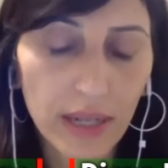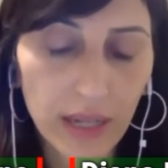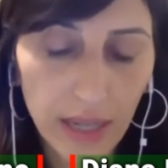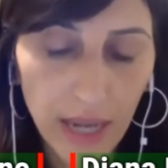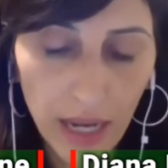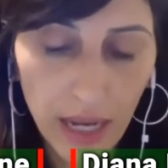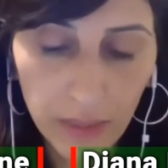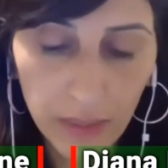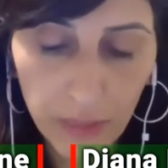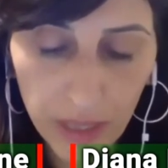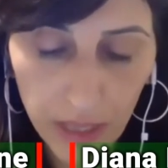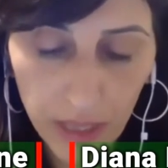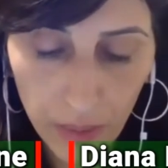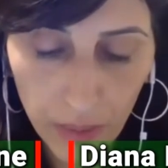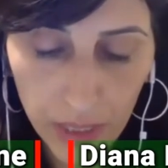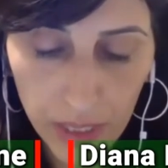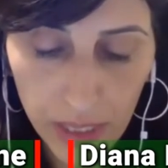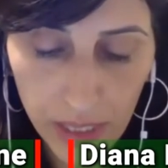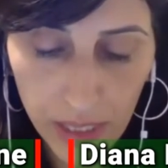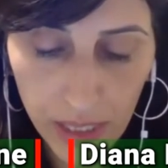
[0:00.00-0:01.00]
element that we
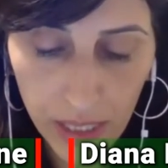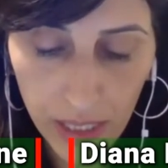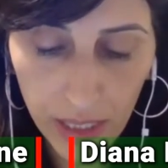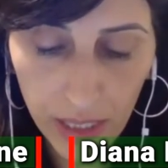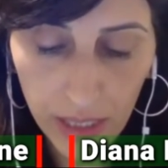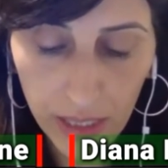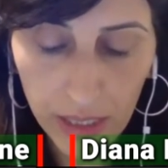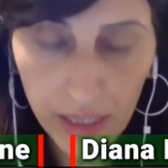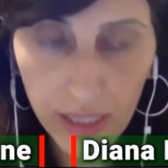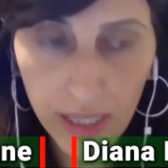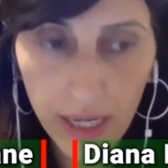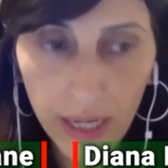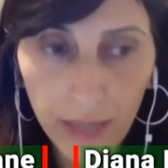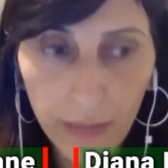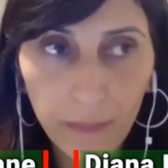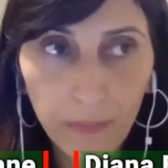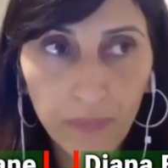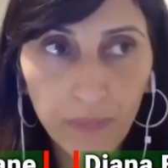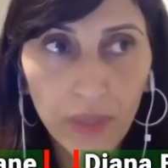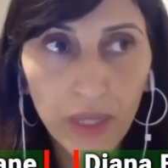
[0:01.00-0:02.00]
see is that
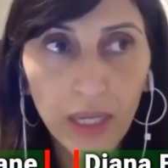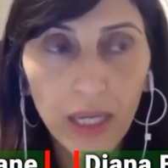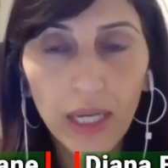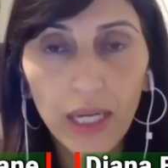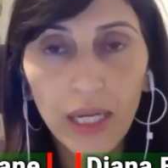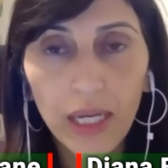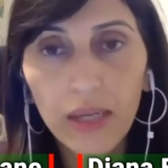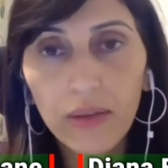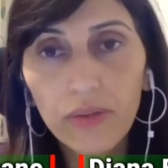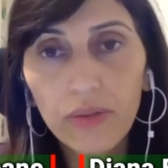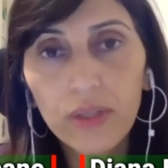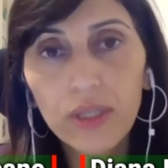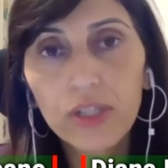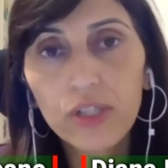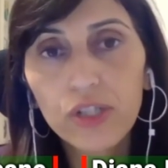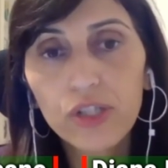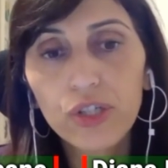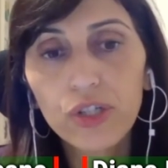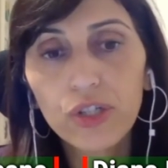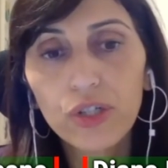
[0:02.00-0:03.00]
in
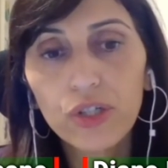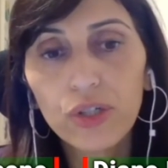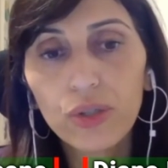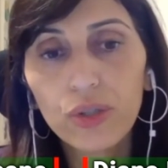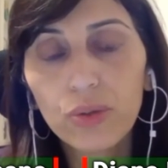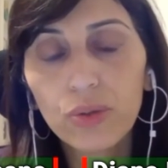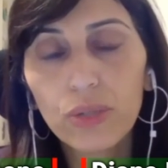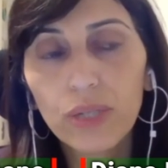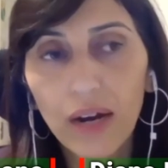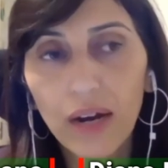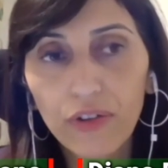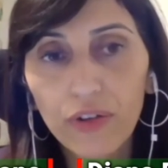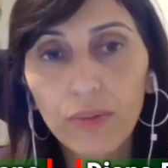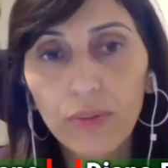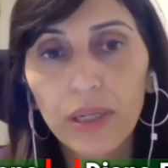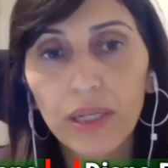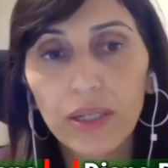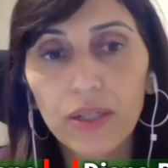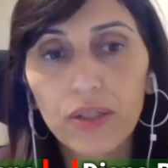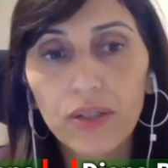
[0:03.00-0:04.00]
this new
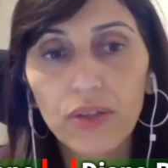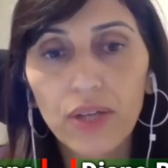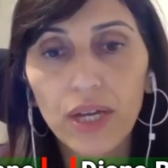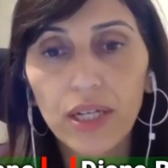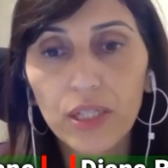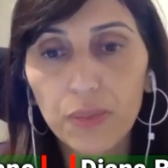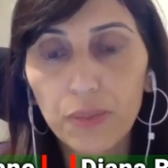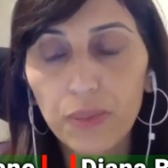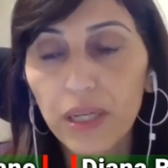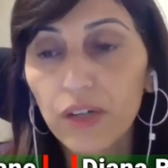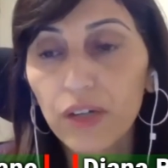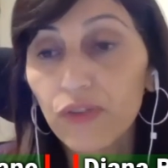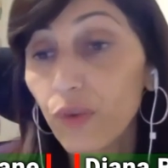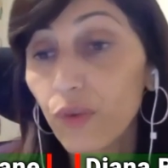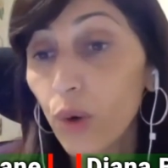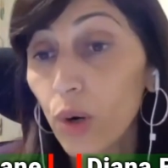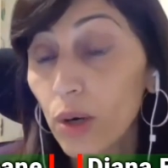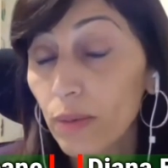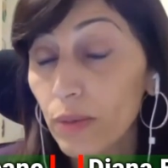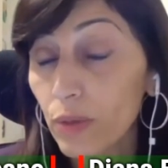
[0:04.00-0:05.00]
government that is being
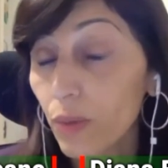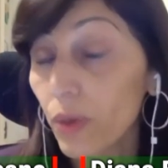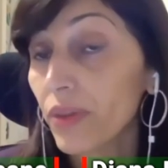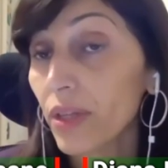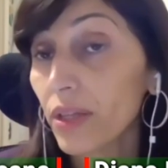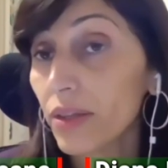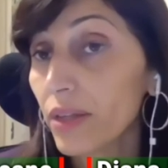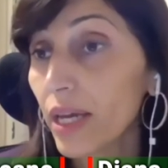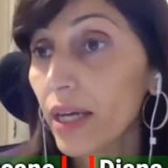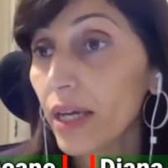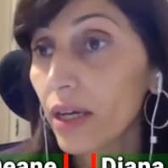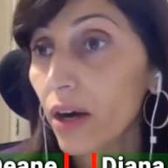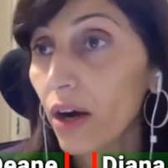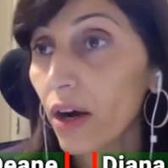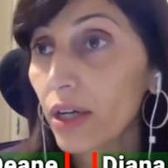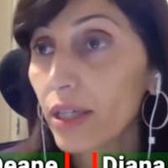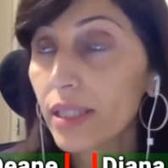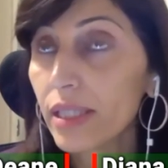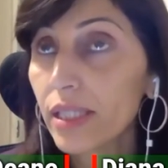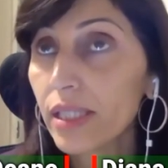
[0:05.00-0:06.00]
formed, one that they are
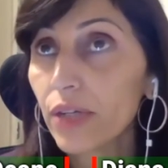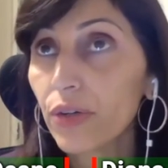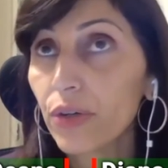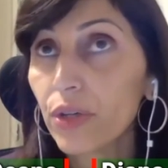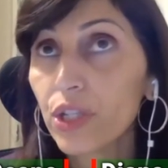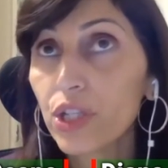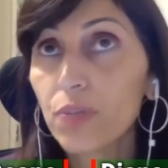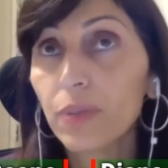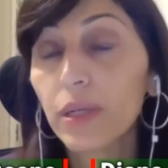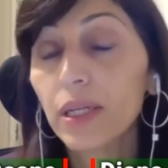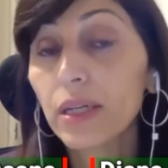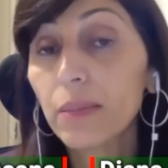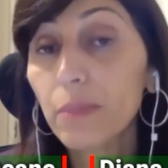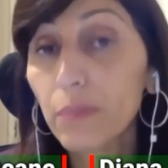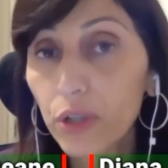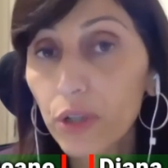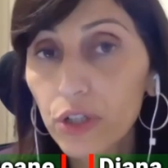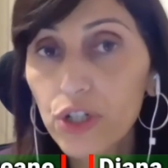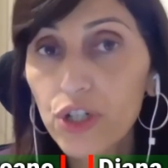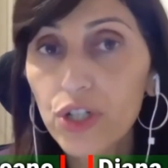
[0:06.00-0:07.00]
considering to be an
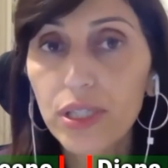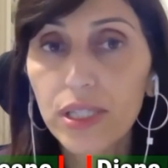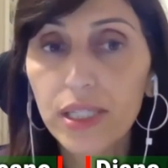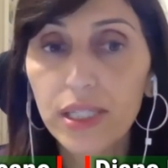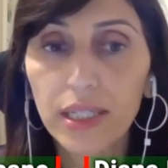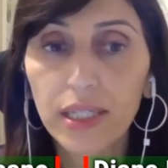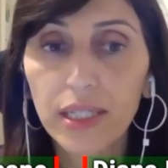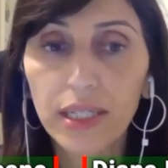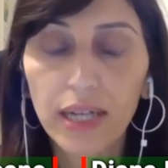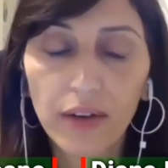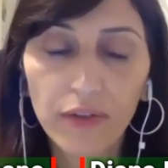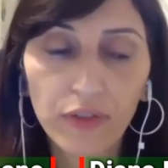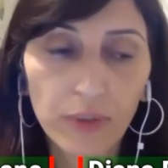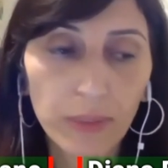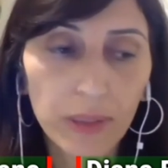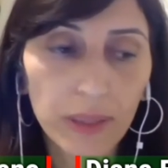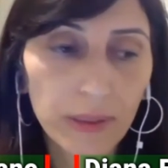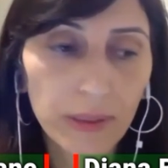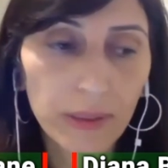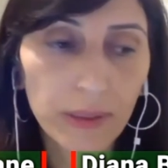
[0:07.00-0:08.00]
emergency
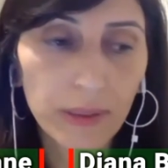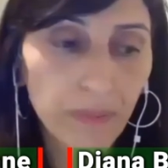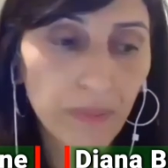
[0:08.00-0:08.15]
government,